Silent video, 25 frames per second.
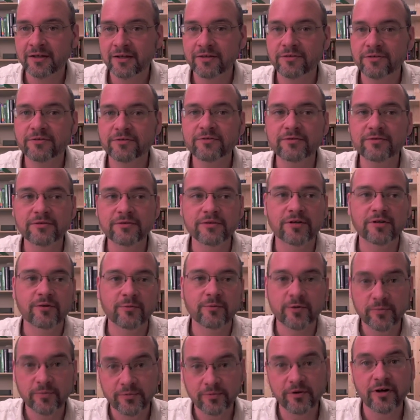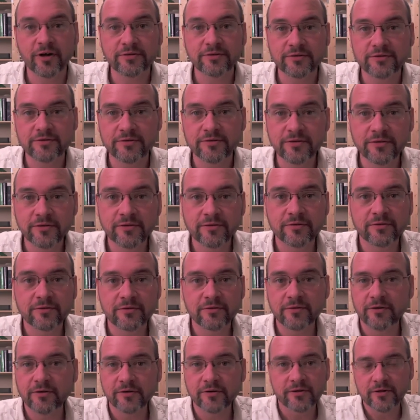Use a word processor,
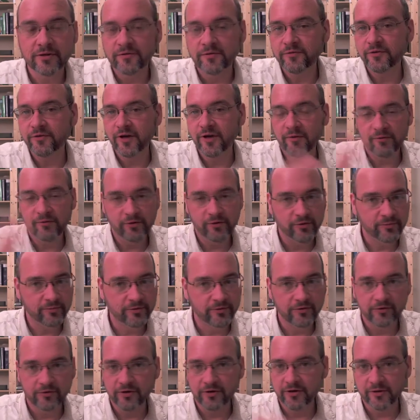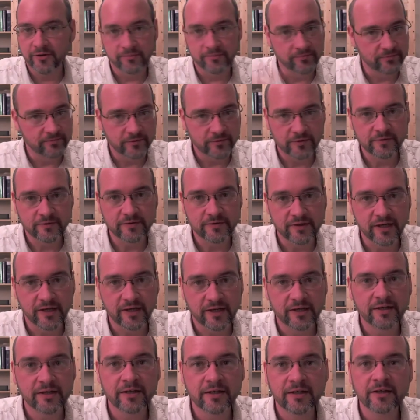or if you have another program, use
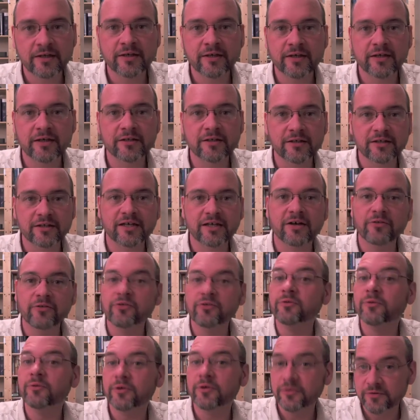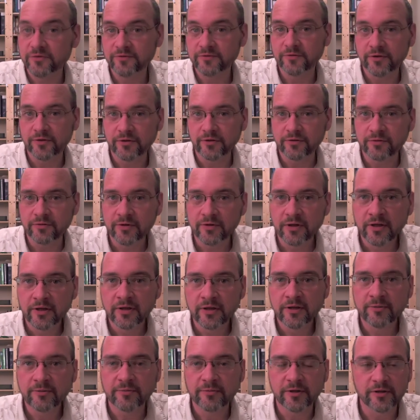that. It'll count the words for you.
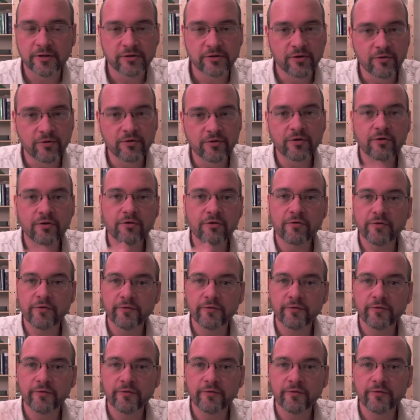But don't go over